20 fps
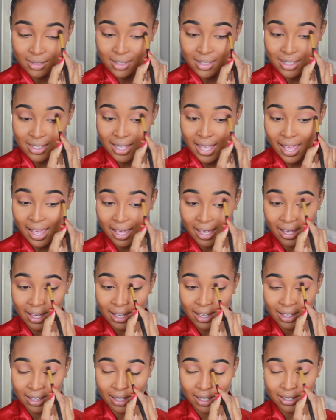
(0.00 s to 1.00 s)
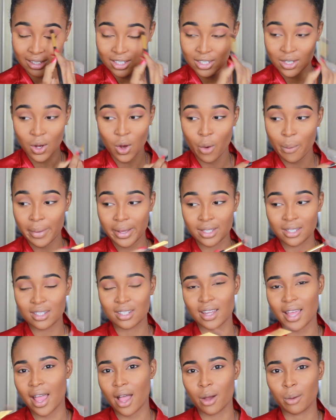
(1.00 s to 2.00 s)
saying like this whole
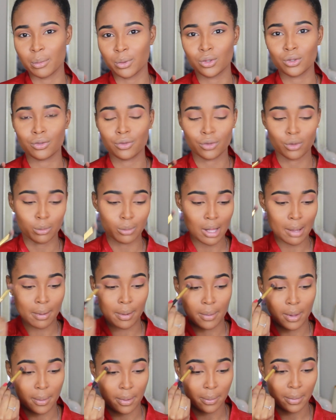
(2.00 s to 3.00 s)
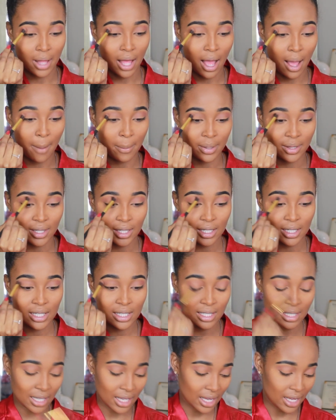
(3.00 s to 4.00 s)
message of how beautiful blah blah blah blah blah, but then
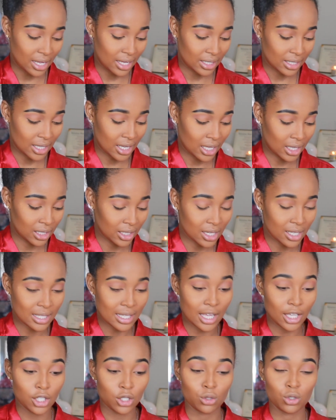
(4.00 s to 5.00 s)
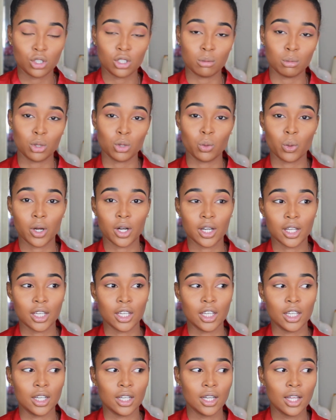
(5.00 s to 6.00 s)
he says it looks like you should be
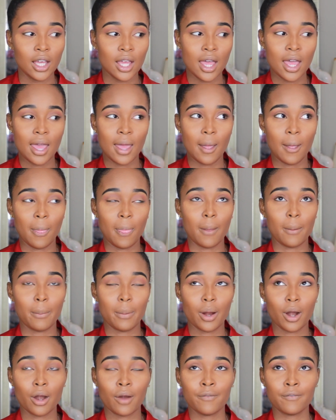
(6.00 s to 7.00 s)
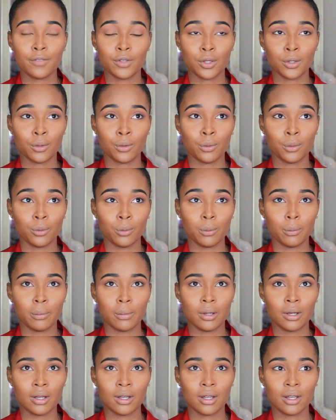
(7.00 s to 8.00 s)
working in the
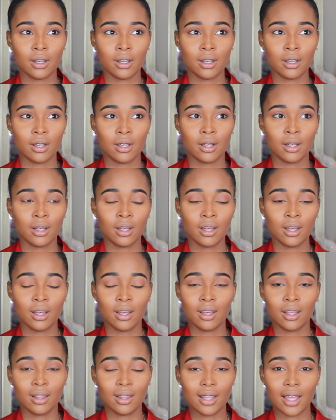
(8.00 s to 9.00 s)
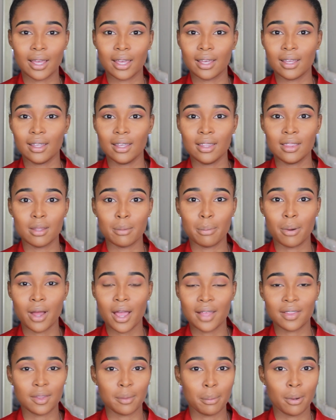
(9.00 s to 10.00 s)
perfume, like
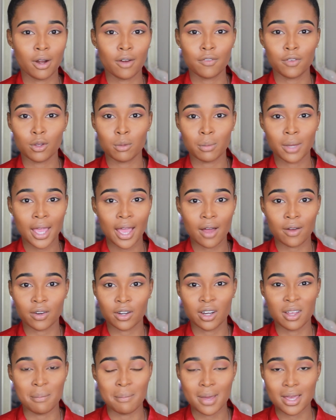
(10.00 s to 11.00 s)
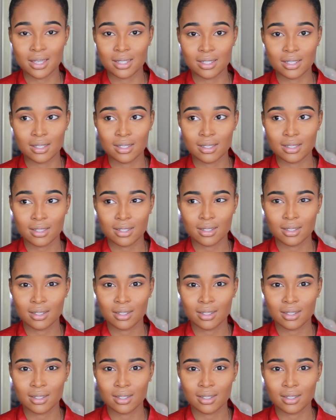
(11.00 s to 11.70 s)
at the perfume counter in Macy's.